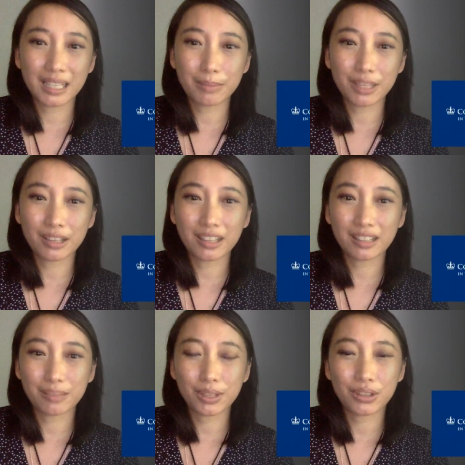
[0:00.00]
team here at
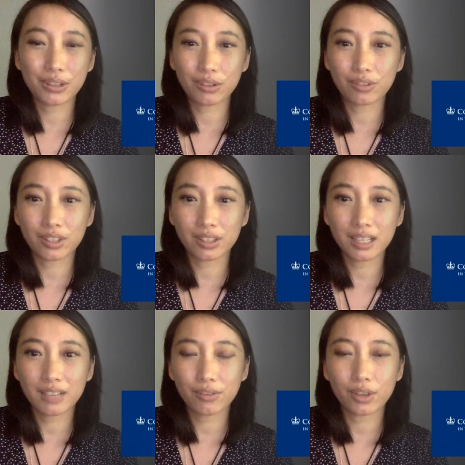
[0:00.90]
Columbia
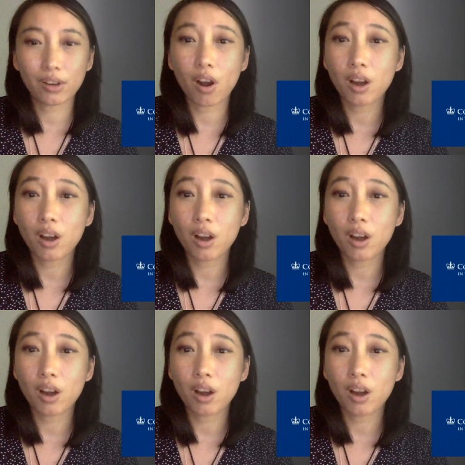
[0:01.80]
University for their